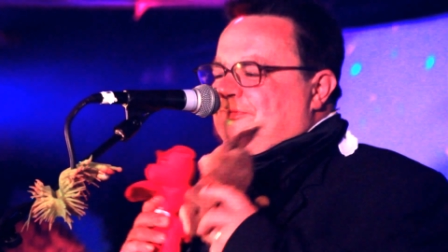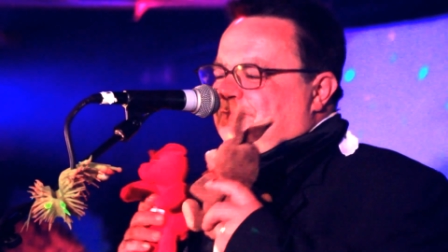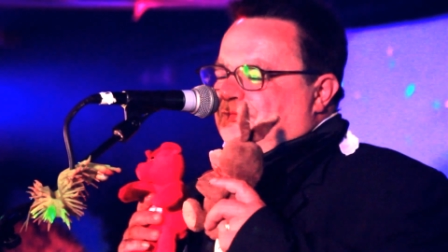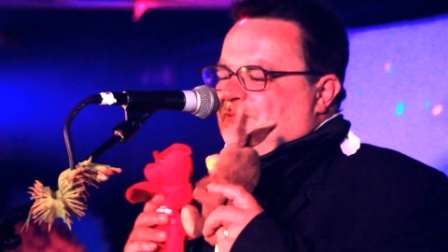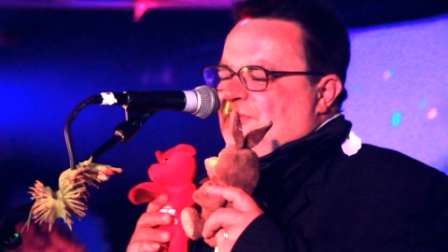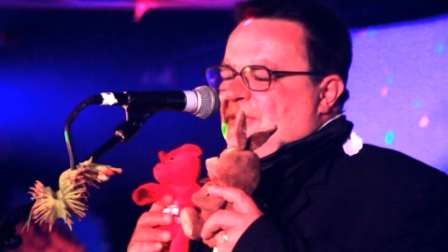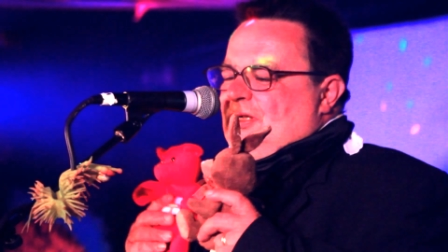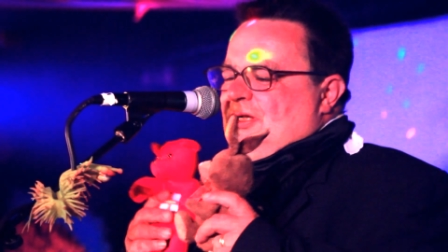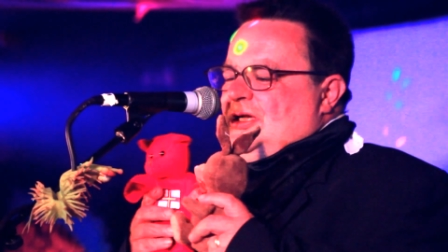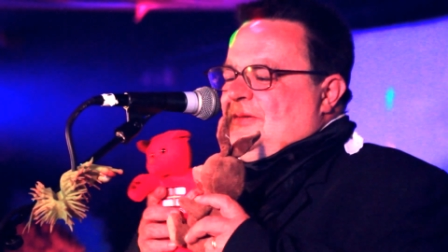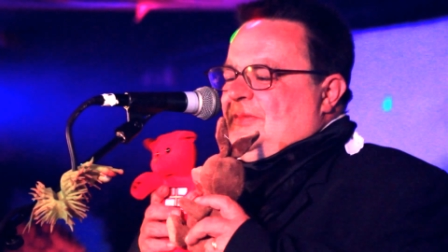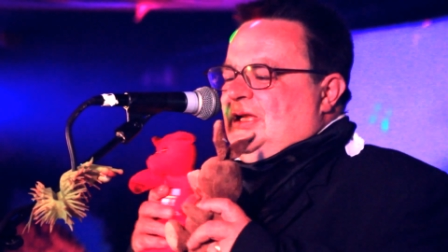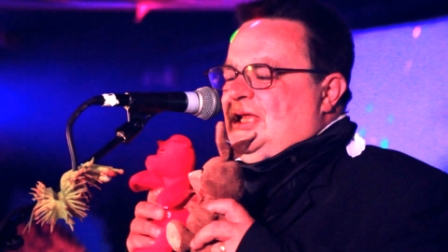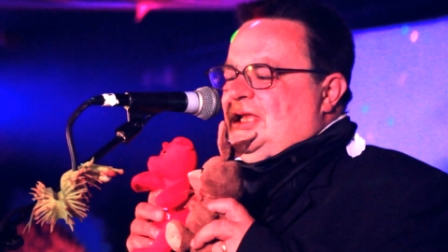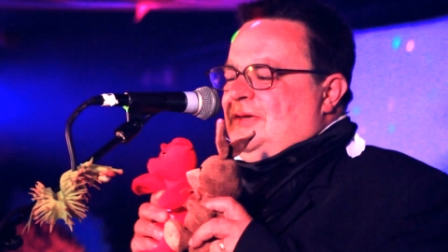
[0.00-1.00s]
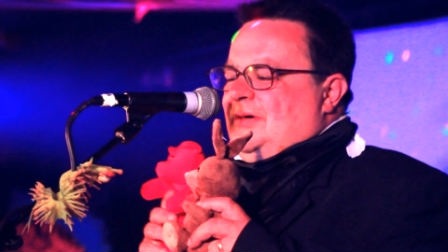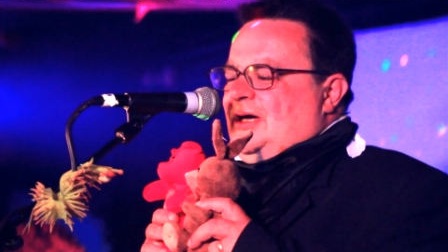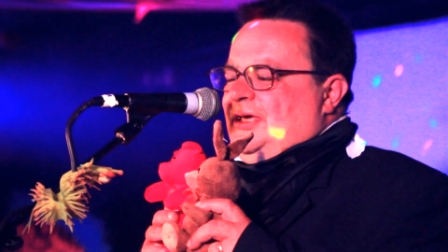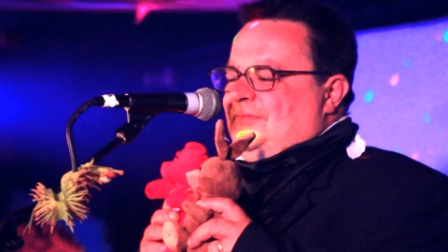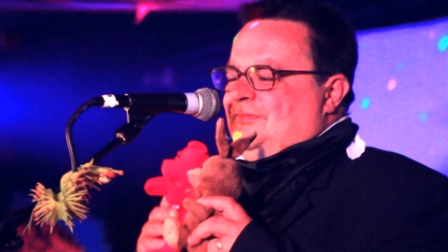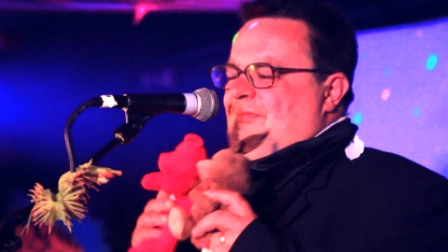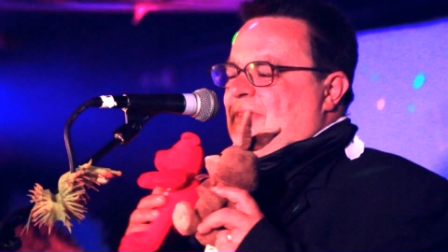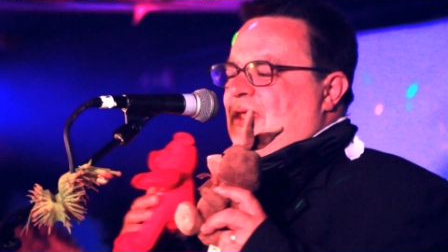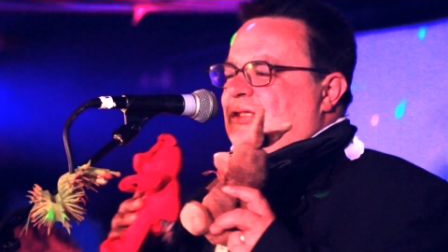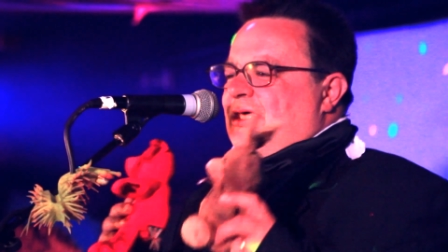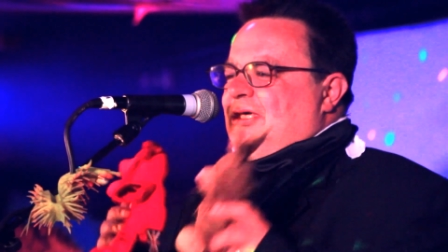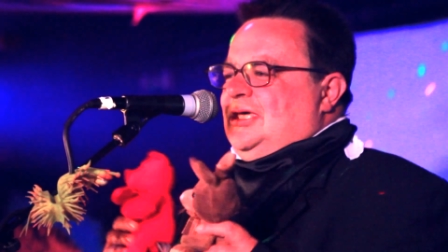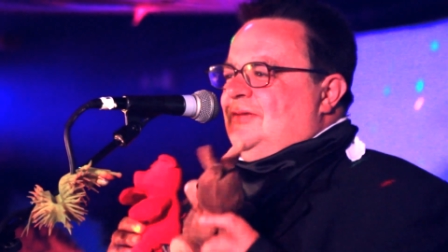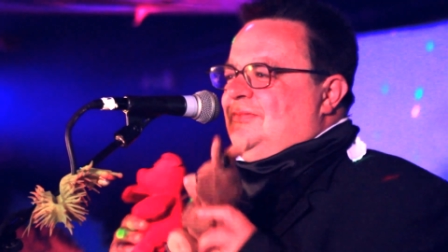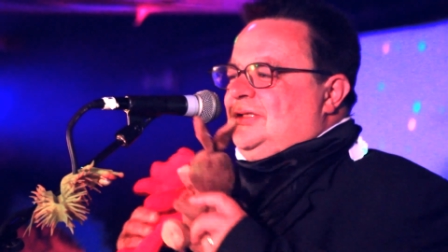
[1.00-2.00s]
But anyway,
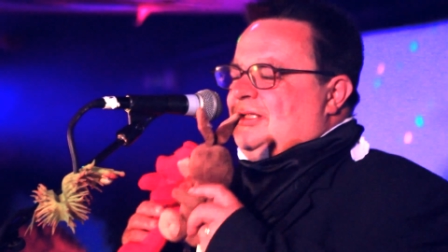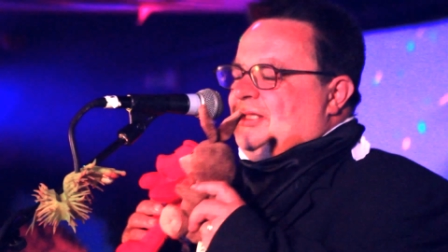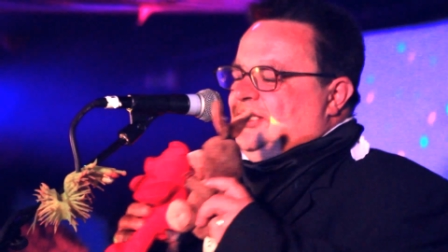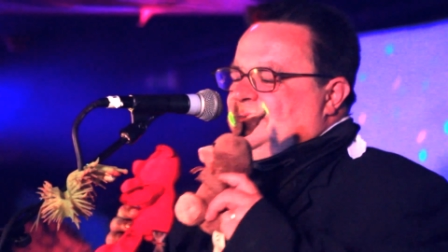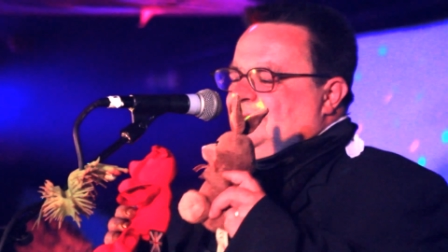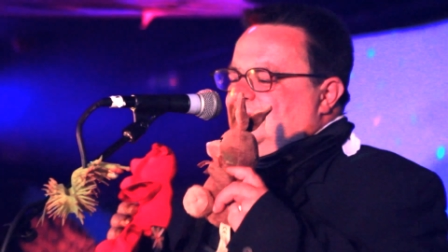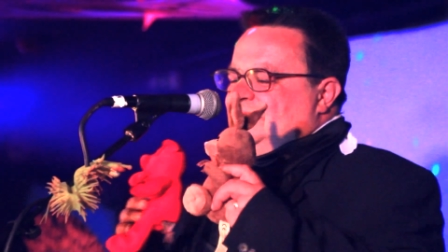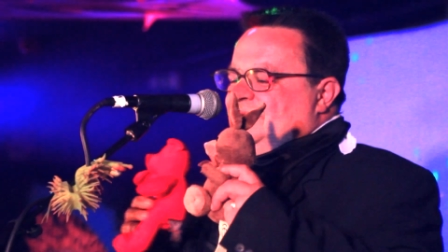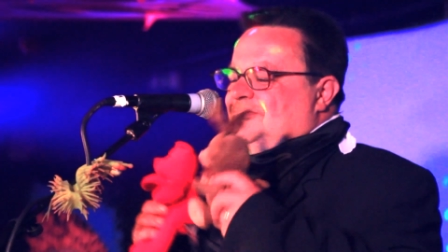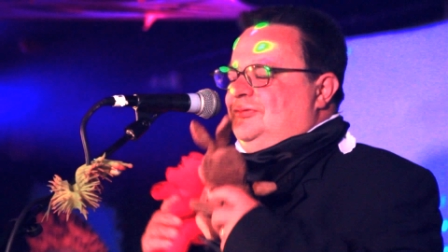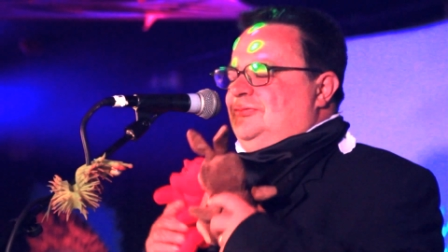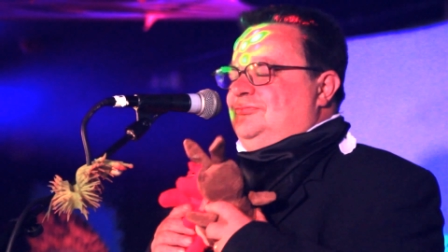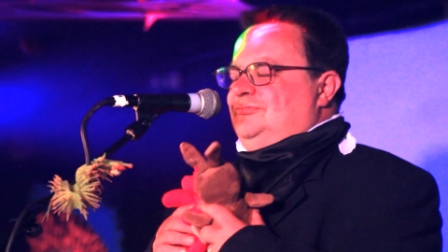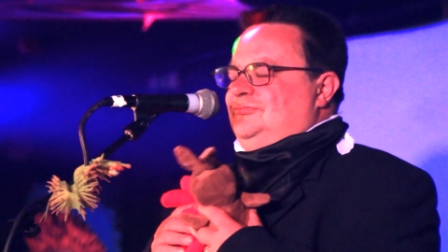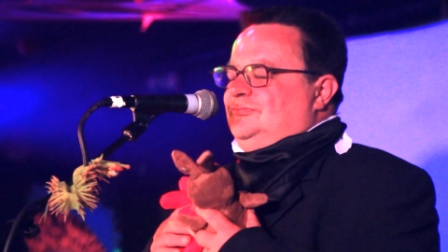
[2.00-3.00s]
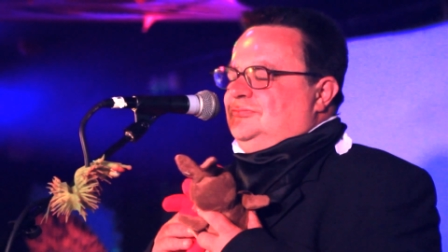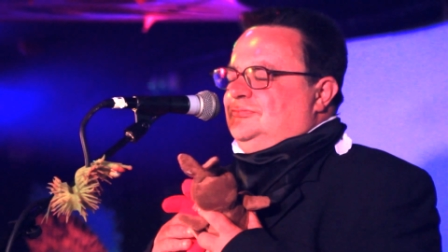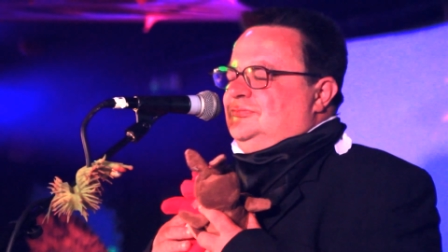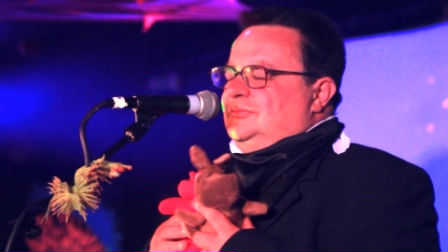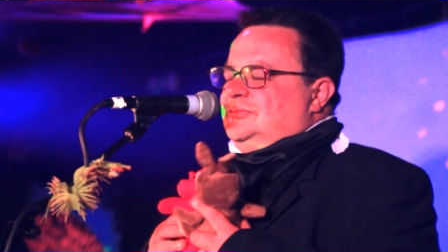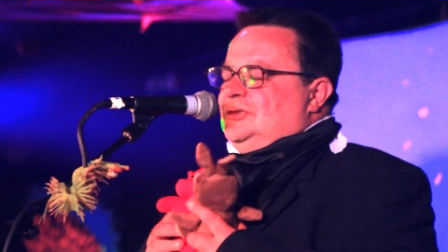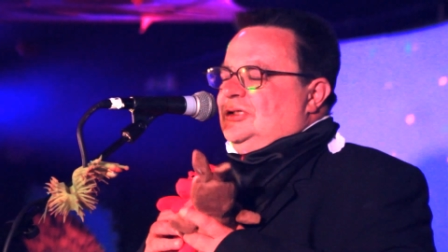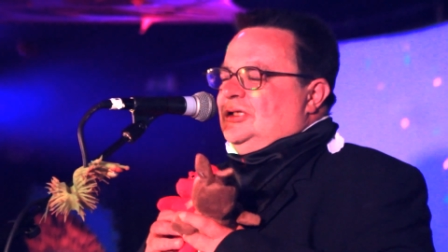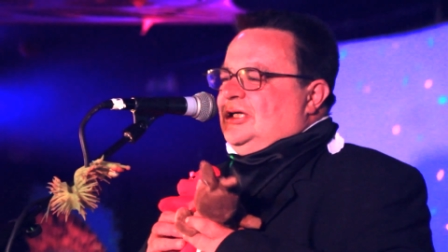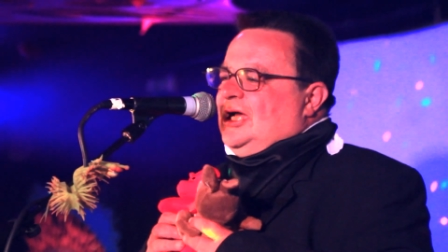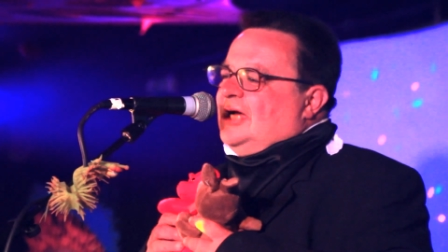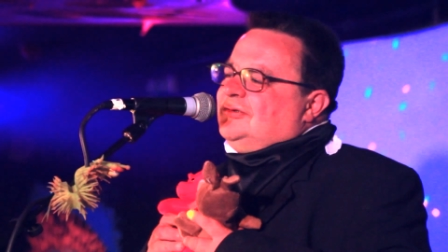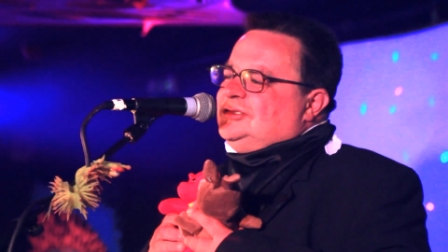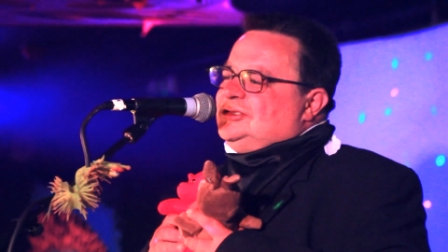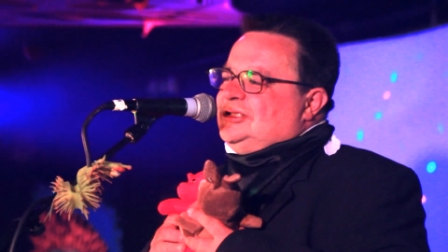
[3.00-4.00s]
they're given a little bit of
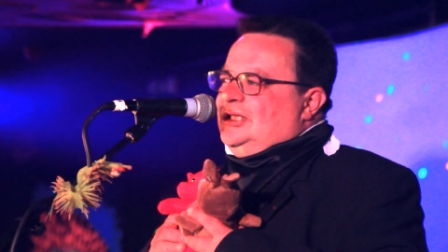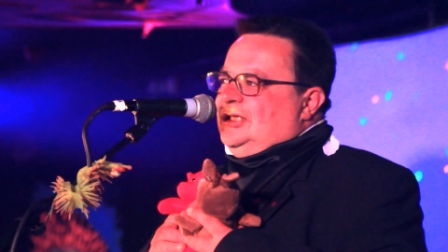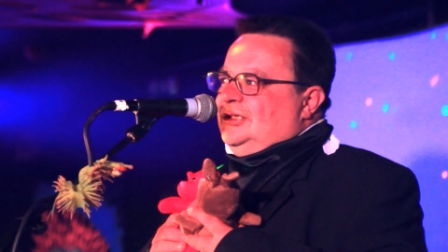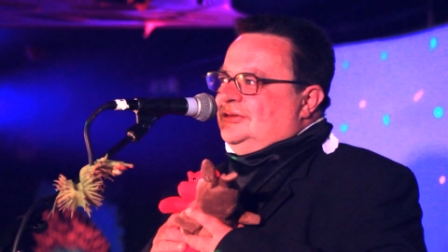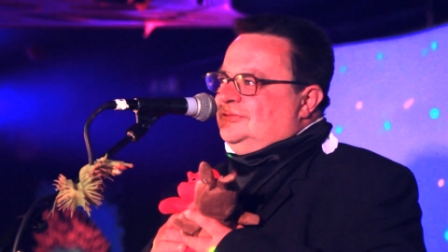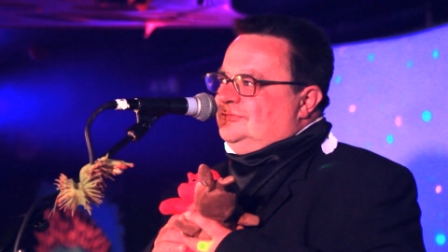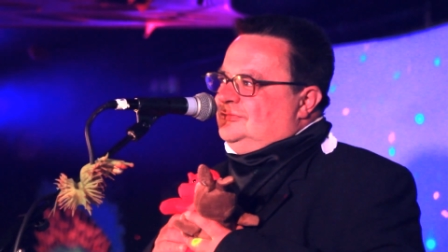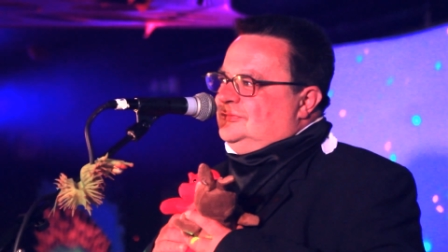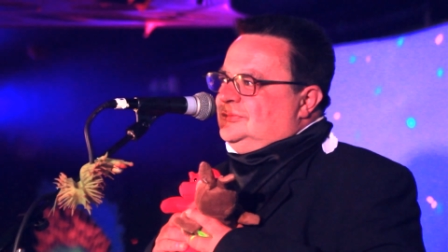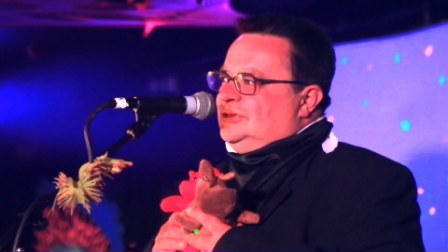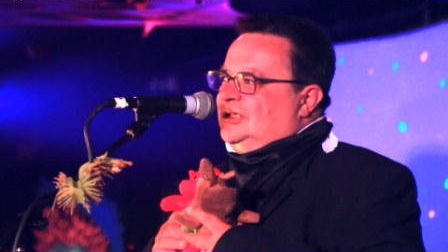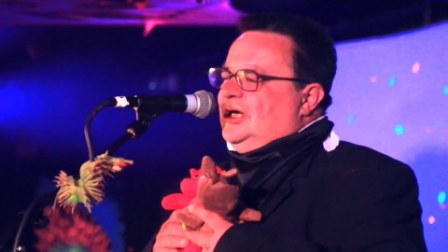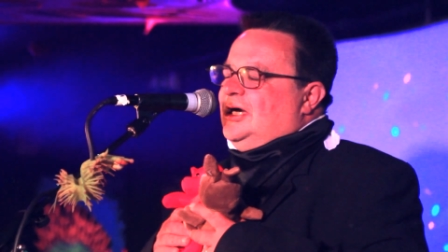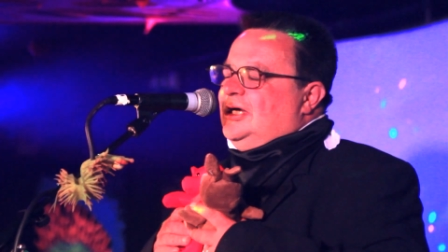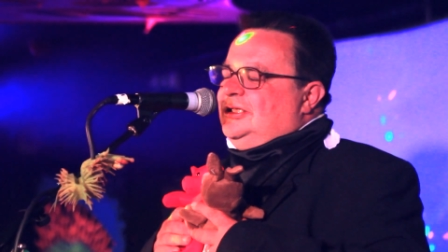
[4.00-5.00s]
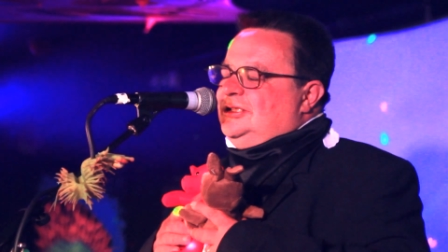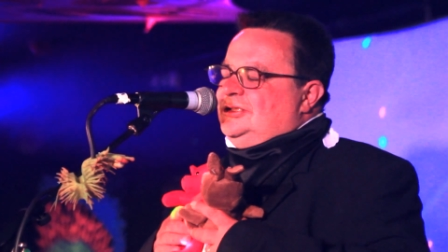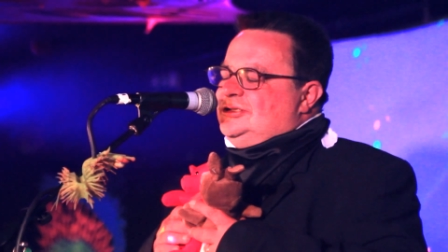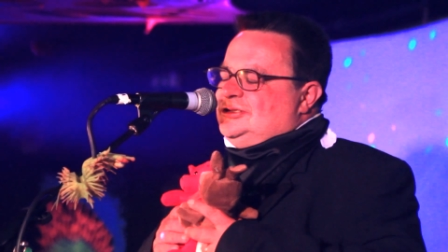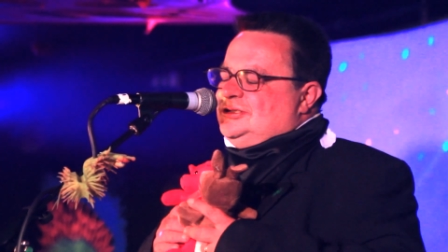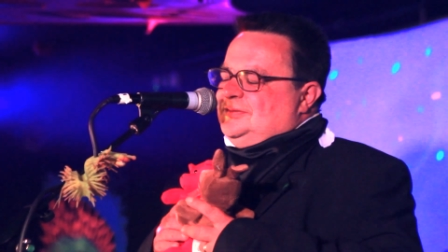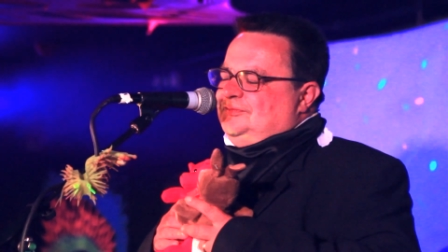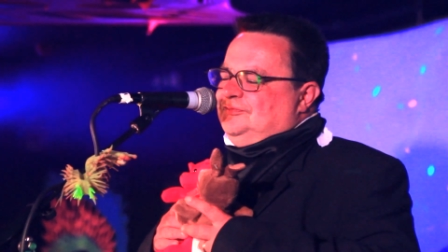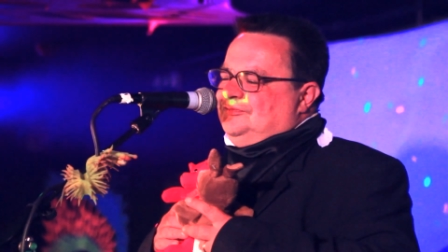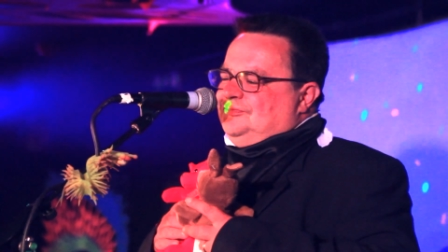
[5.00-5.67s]
counselling, guidance.